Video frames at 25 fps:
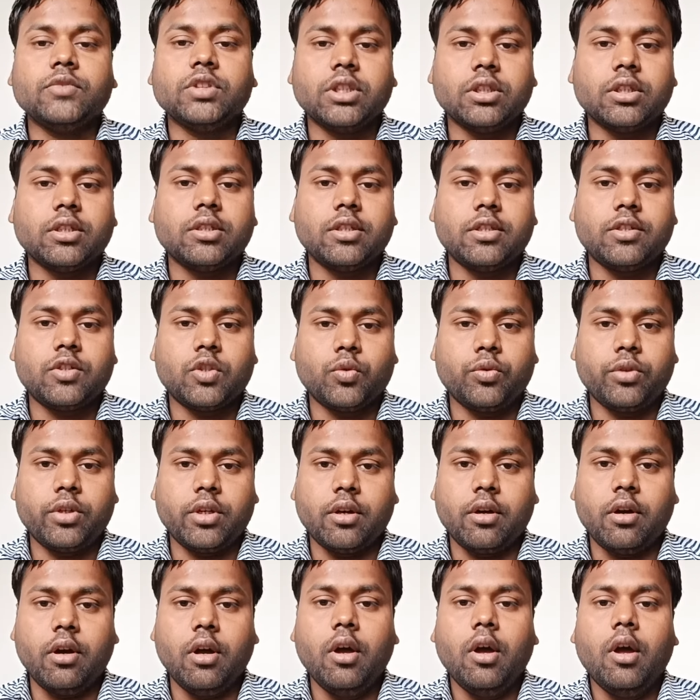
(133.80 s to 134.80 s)
Not understood
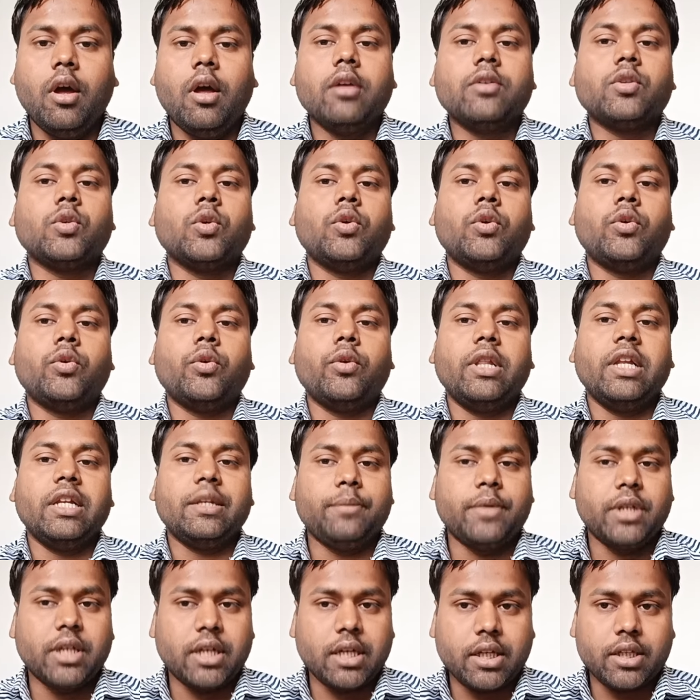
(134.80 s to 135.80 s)
here. So
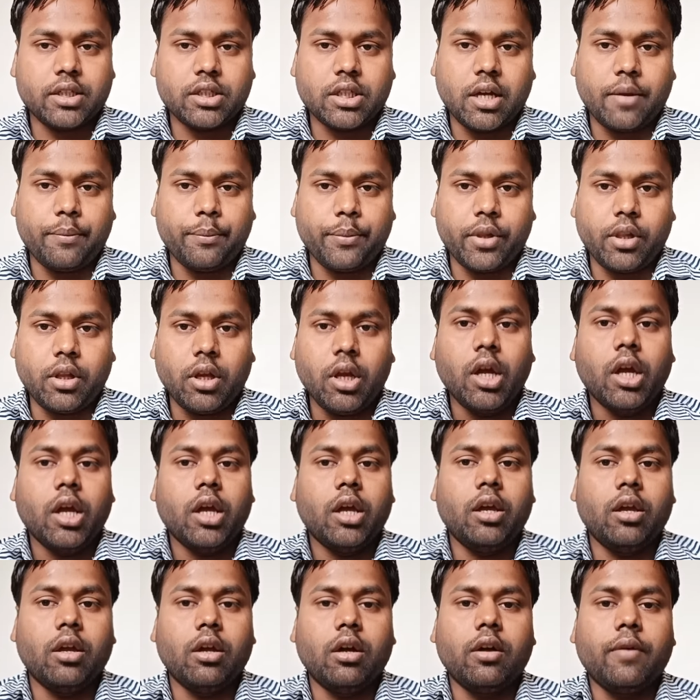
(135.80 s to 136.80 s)
let me take an example
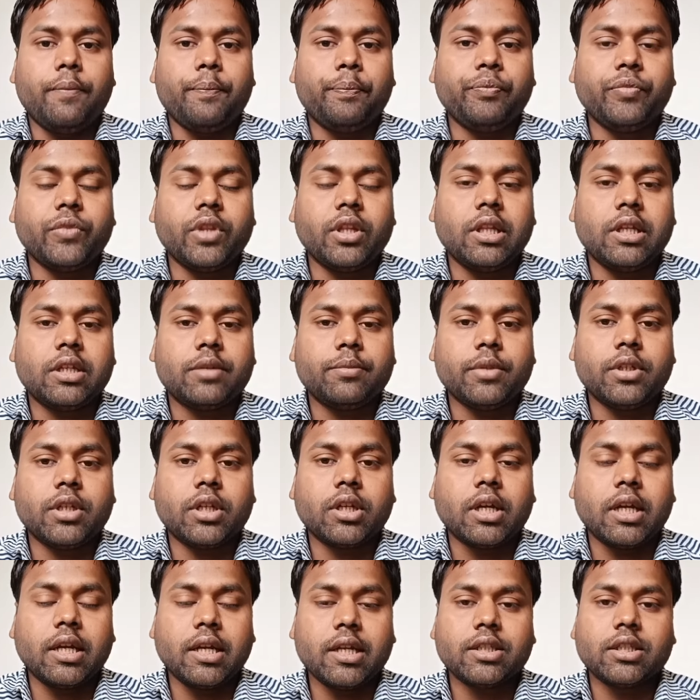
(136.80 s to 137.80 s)
here. Let me
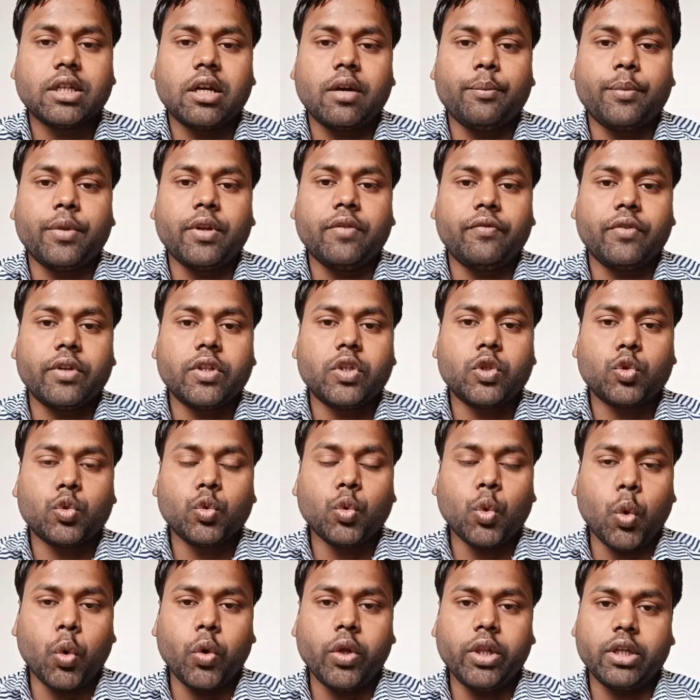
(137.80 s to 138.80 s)
take an example for the
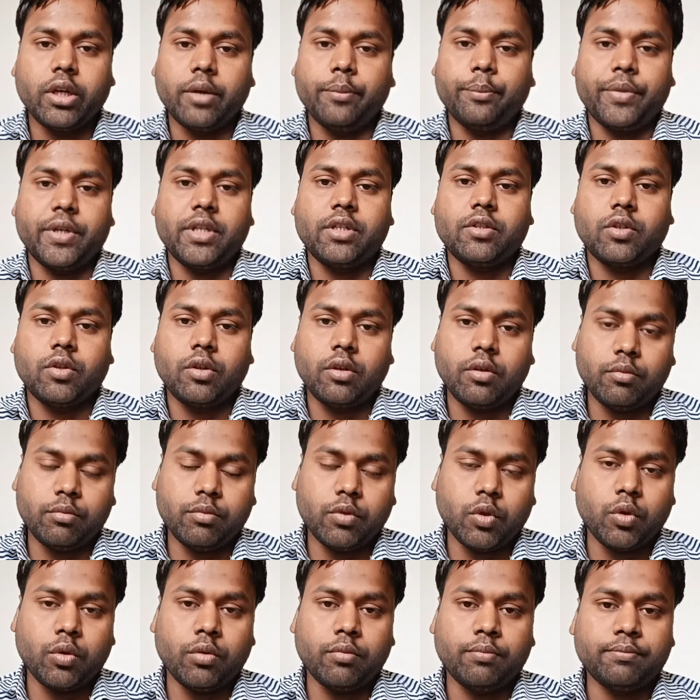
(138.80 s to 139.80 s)
two oil companies.
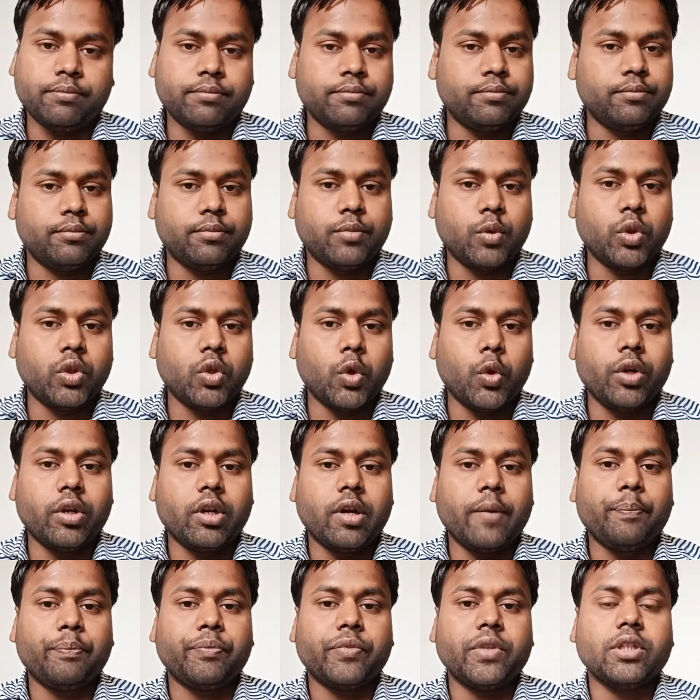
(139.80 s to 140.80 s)
Though both the
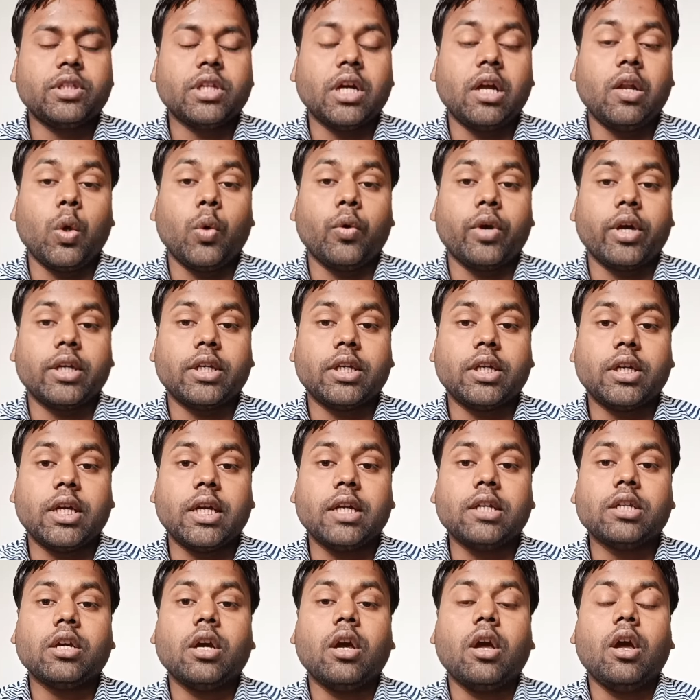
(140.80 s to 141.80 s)
oil companies are located
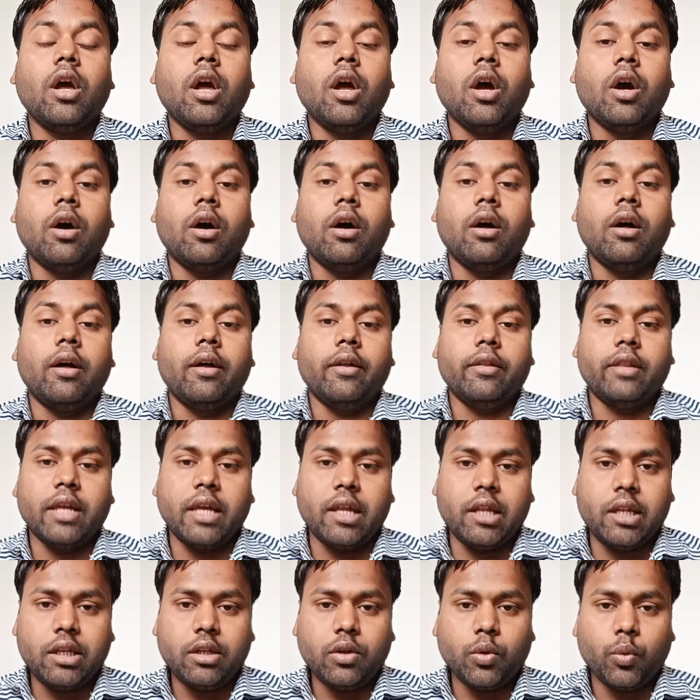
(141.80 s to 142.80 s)
at
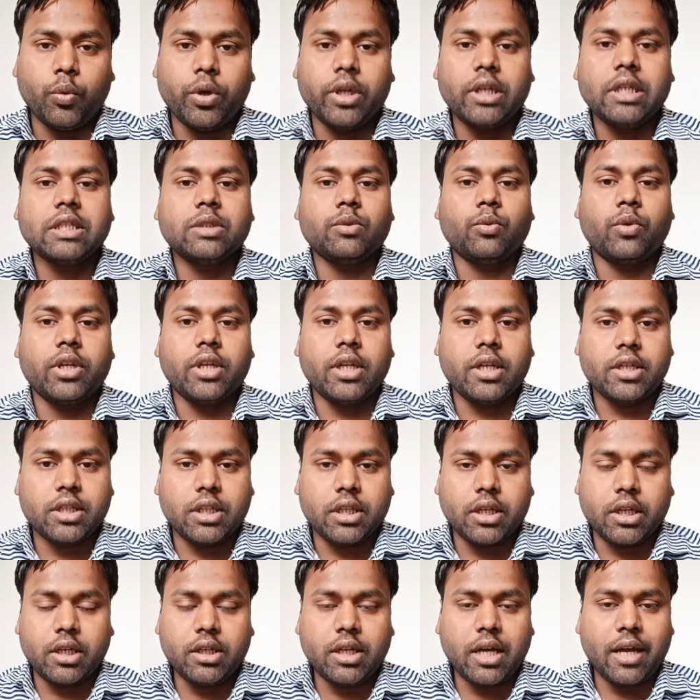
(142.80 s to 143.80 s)
Delhi, one
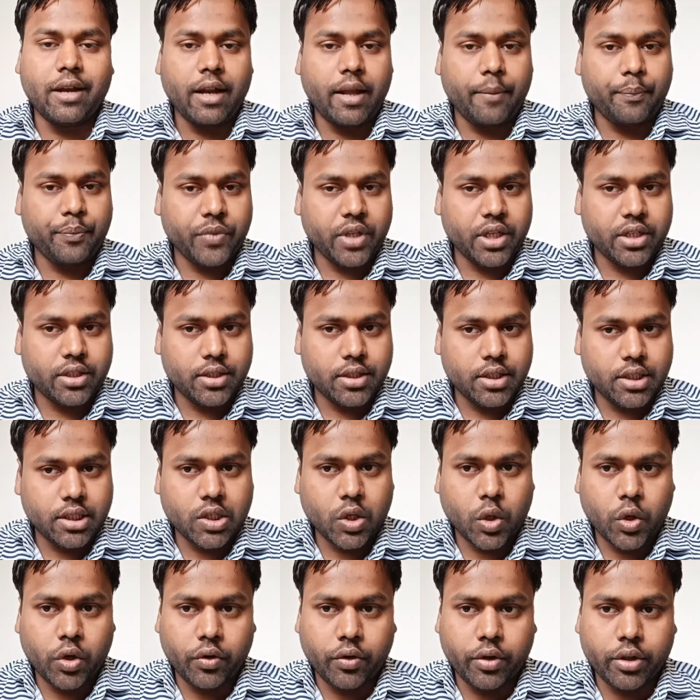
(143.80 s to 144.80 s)
at Delhi and next
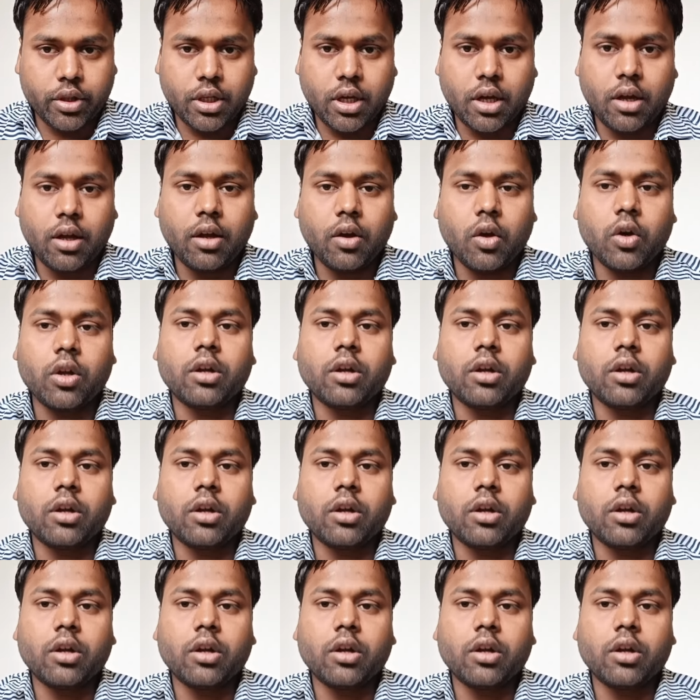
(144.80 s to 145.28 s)
is Kolkata.